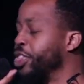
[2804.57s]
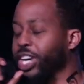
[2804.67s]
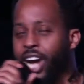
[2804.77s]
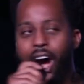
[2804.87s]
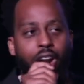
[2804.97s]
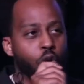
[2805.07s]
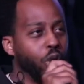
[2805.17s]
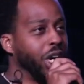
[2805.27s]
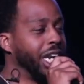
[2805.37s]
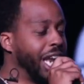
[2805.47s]
the God
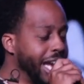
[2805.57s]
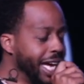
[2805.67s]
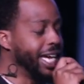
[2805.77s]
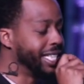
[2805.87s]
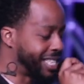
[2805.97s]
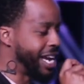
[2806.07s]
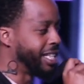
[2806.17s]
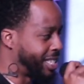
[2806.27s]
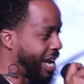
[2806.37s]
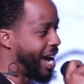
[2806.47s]
who leads
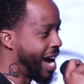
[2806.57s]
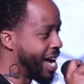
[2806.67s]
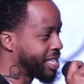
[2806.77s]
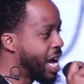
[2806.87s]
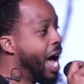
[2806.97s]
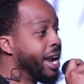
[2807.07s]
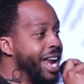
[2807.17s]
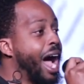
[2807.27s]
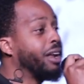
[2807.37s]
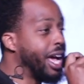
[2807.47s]
to us.
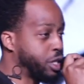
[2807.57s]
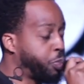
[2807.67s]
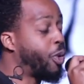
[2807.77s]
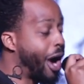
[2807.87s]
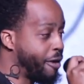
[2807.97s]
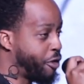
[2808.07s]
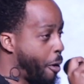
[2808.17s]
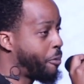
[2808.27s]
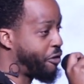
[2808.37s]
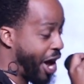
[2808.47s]
Now let's pray
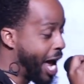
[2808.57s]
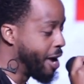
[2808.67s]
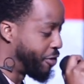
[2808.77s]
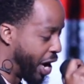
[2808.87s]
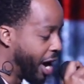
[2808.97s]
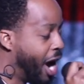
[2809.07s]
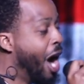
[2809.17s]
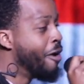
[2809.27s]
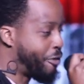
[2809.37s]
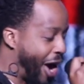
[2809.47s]
for faith favor.
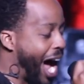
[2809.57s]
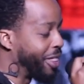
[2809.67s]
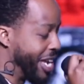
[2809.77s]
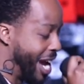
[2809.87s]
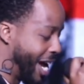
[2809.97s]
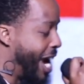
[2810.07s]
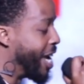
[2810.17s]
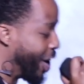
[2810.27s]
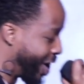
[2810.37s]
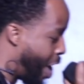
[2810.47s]
Father, yeah,
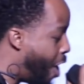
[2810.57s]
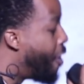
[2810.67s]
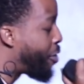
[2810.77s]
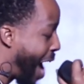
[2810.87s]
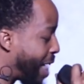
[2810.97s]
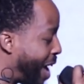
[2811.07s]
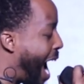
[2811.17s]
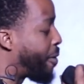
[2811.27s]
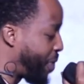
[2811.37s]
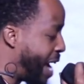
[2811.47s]
there you go. Father,
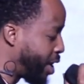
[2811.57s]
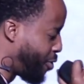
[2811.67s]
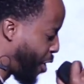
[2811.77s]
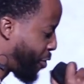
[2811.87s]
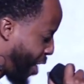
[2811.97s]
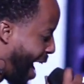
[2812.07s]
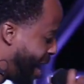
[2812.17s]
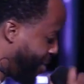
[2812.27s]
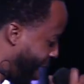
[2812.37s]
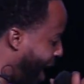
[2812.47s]
I thank you for
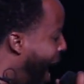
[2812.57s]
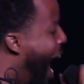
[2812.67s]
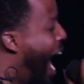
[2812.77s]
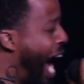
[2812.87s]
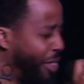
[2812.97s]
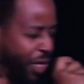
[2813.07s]
favor. I